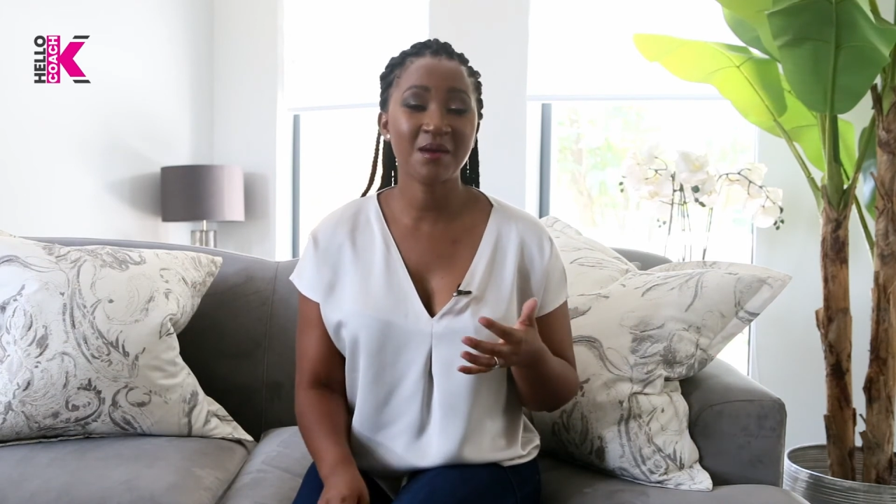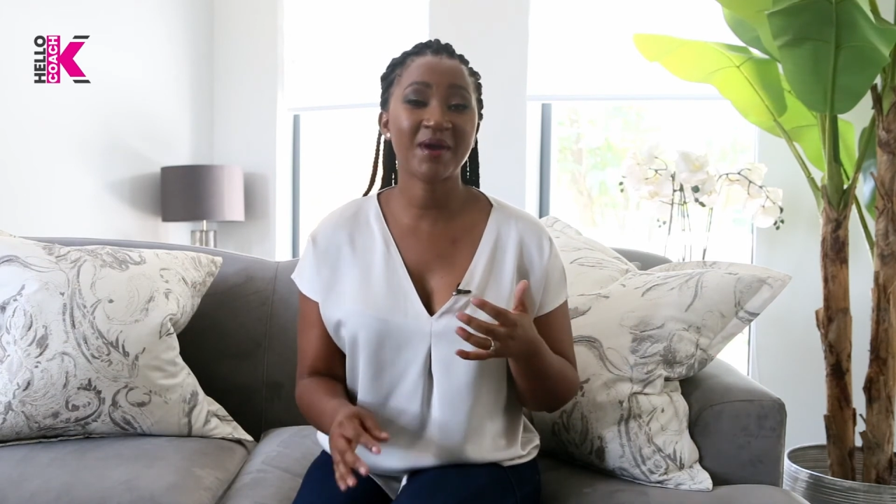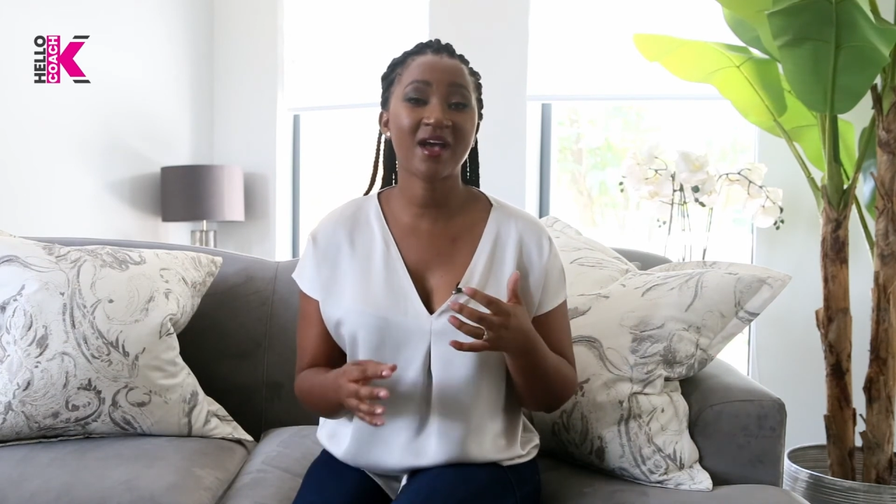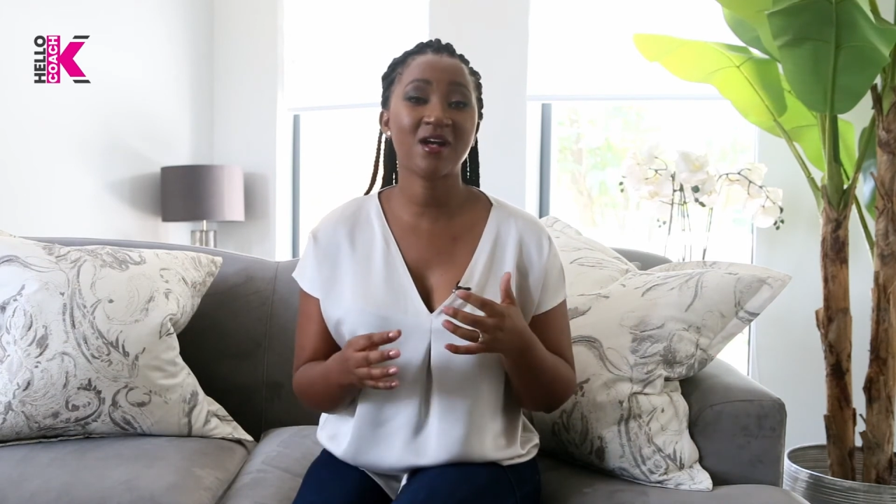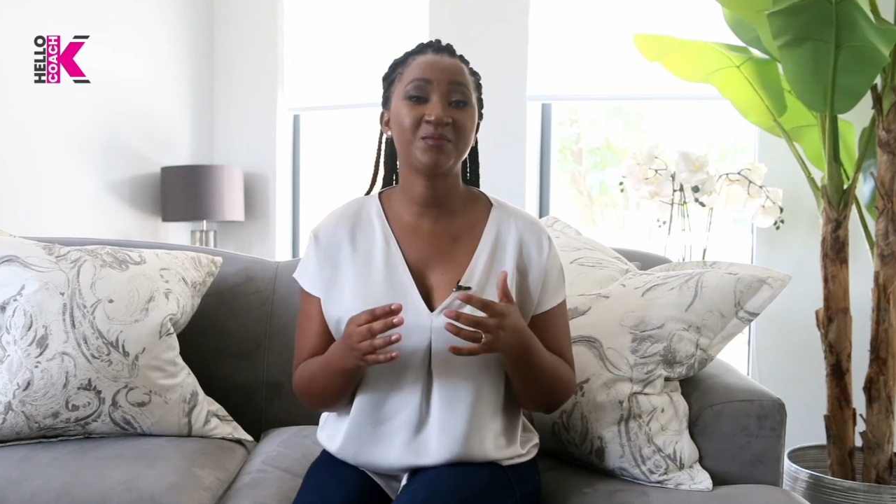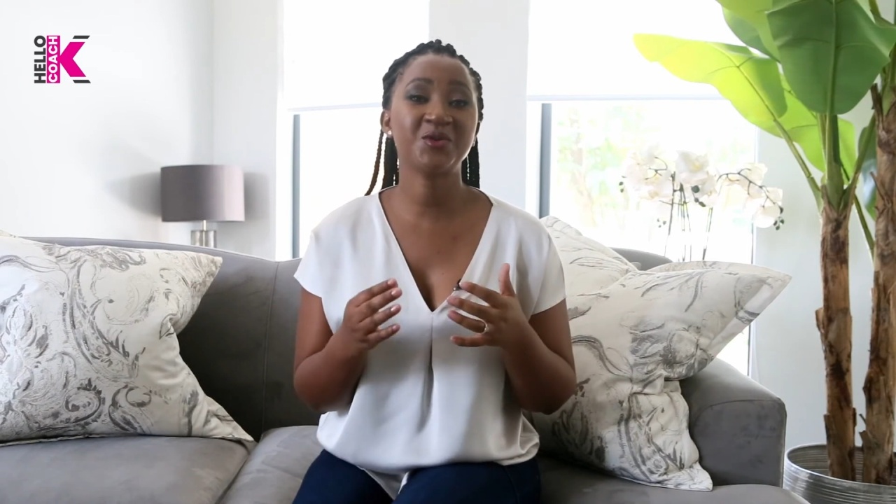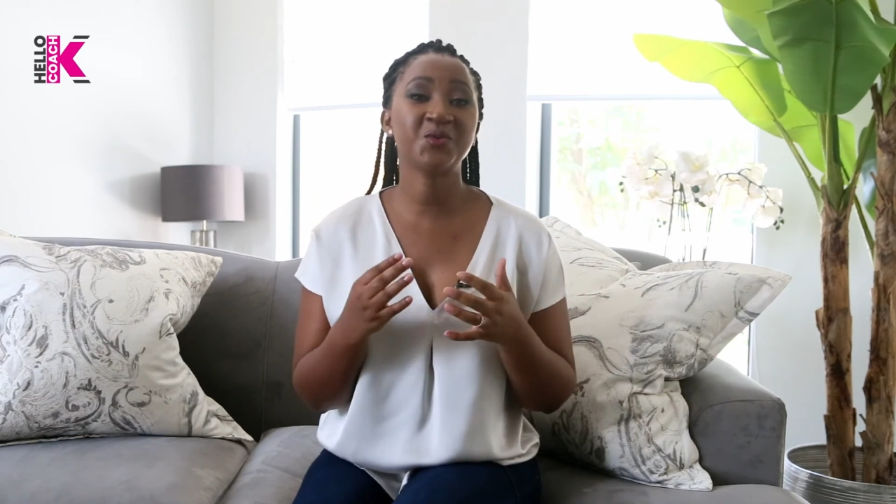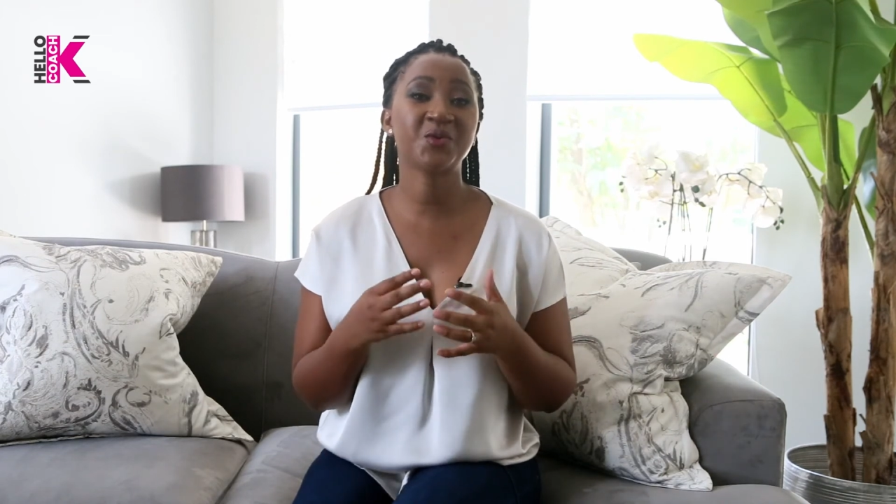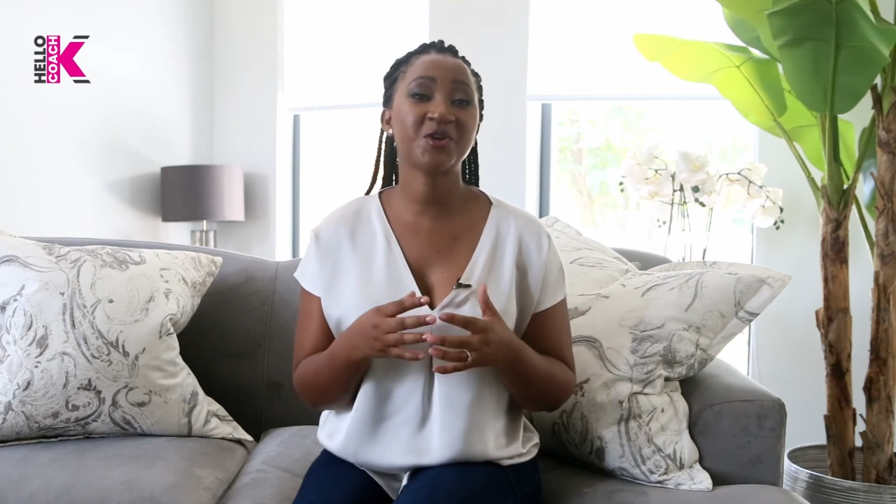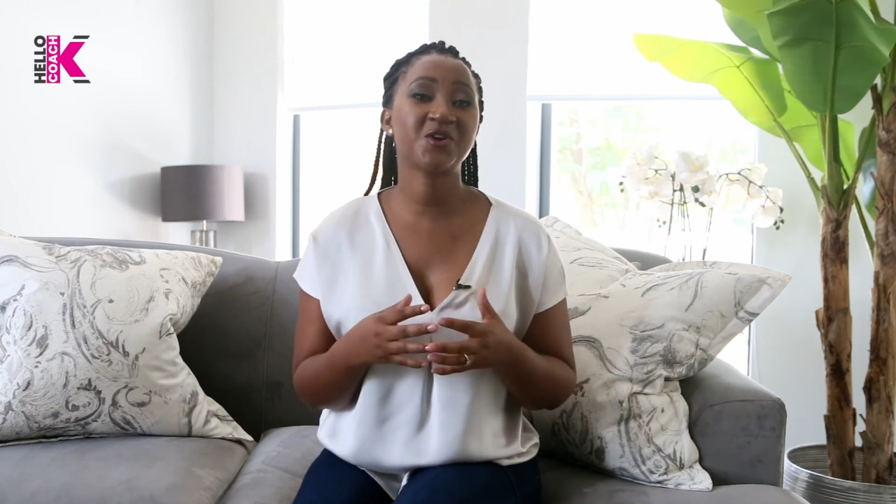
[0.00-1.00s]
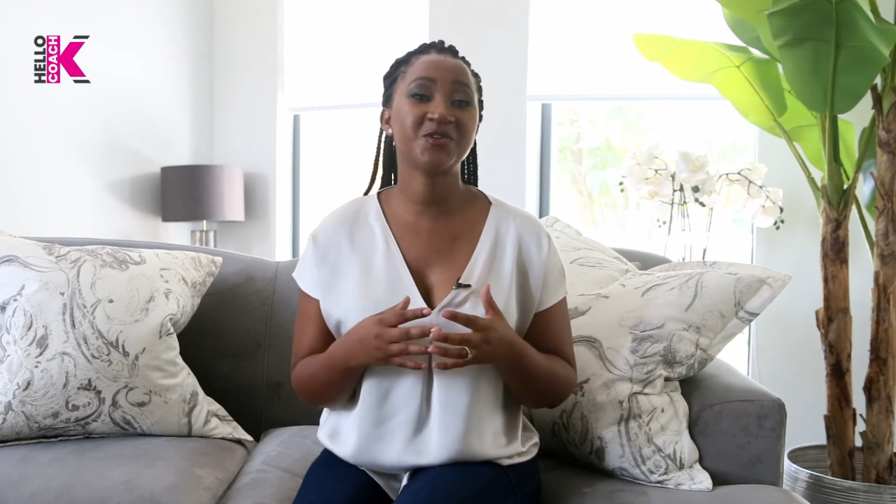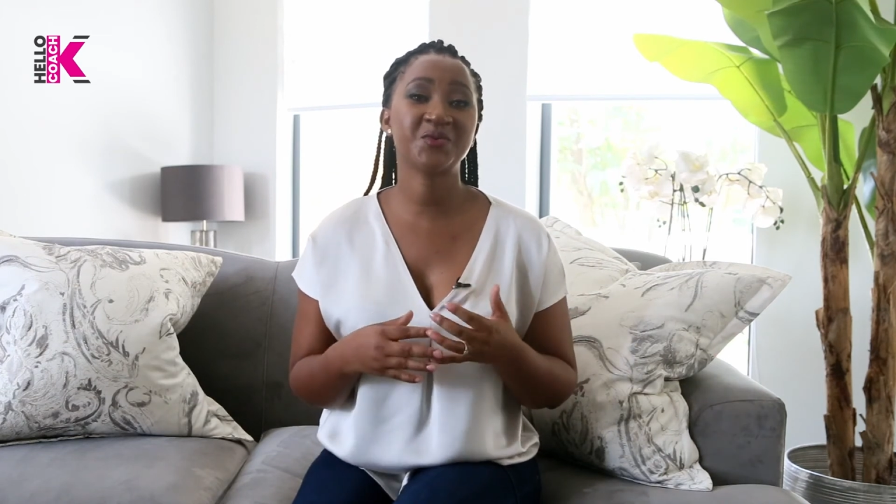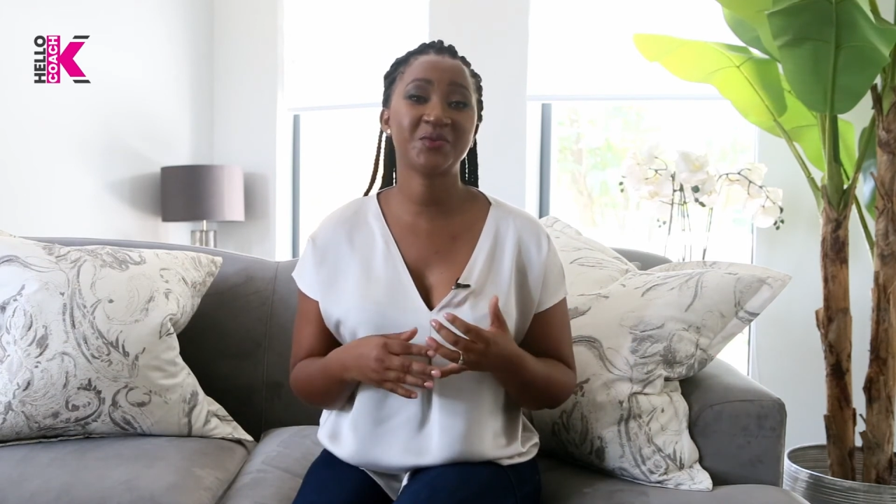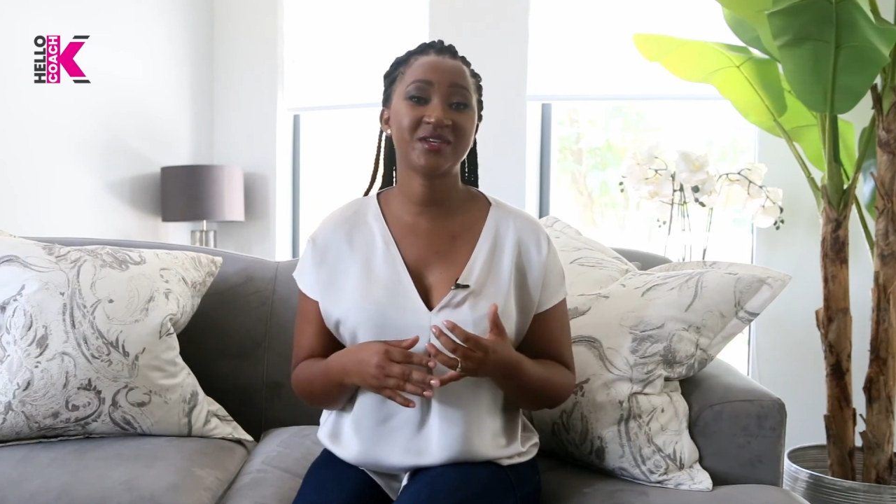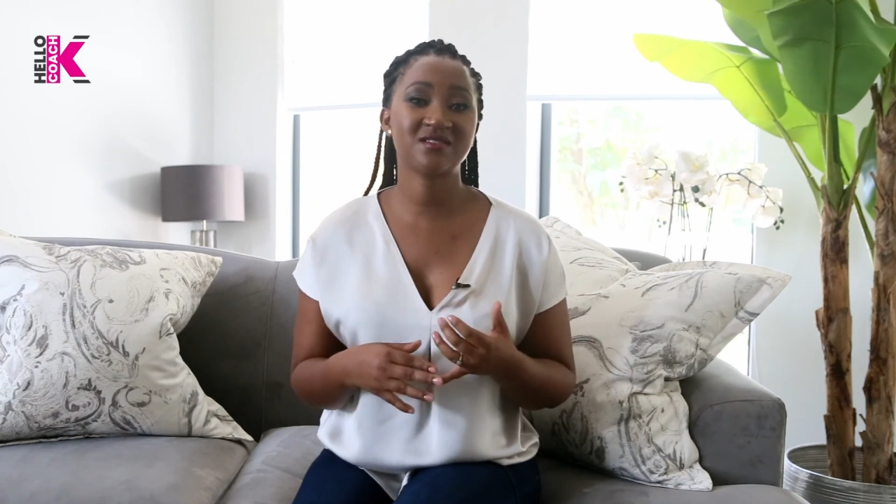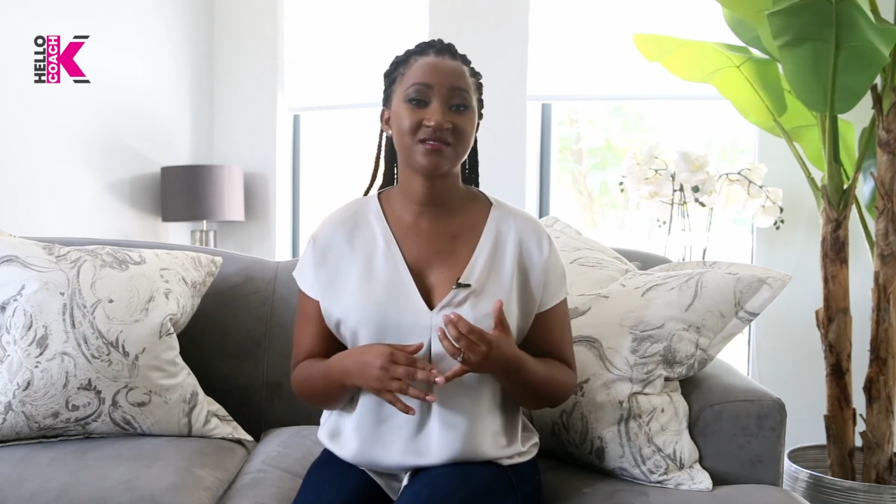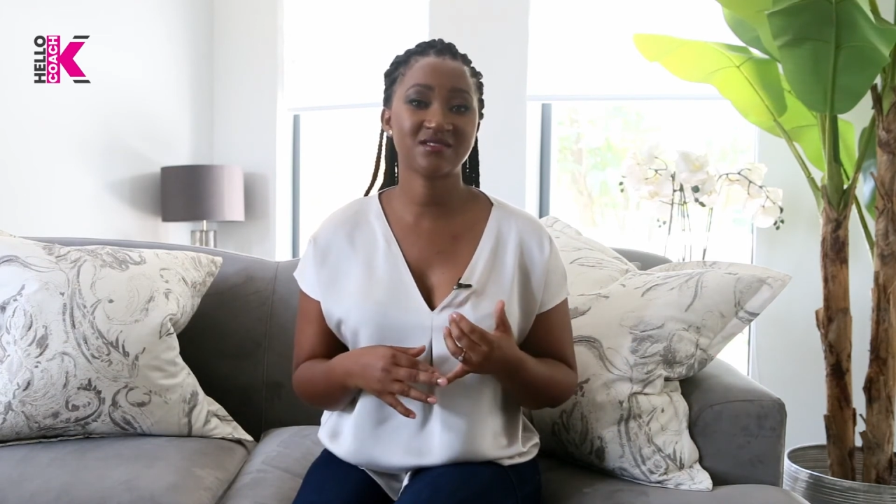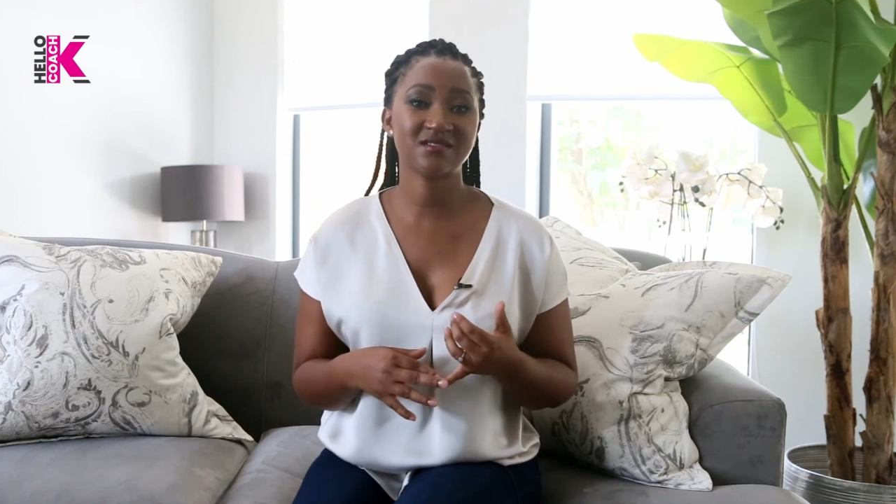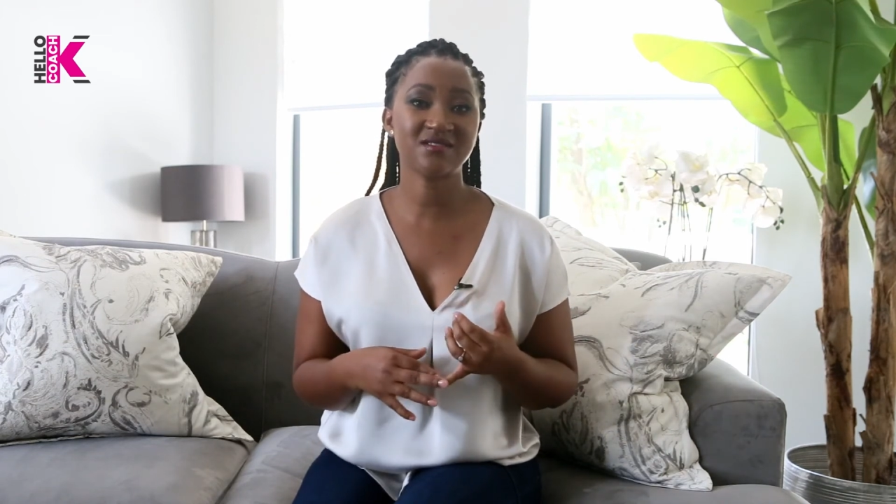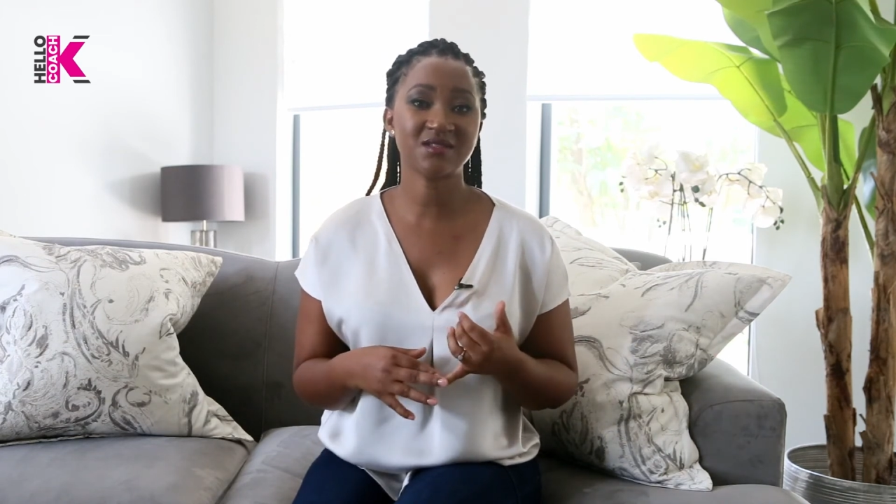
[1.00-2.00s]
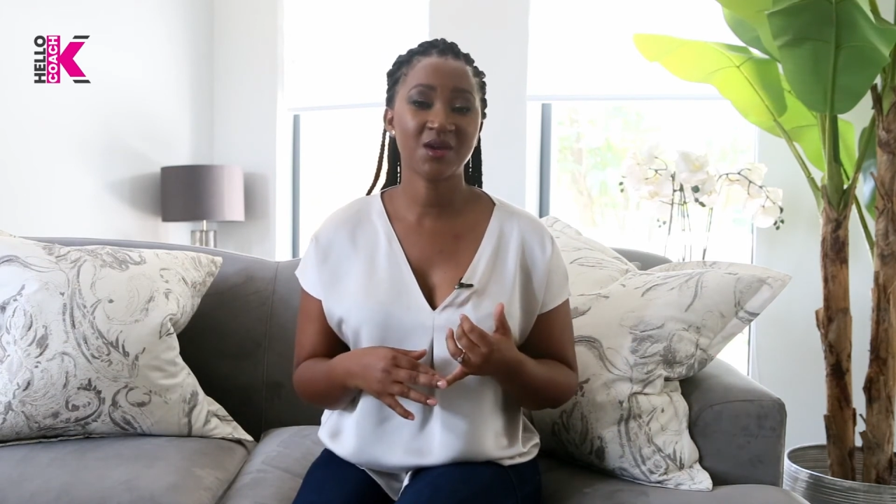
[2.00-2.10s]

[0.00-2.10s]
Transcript: by helping you work on your weaknesses.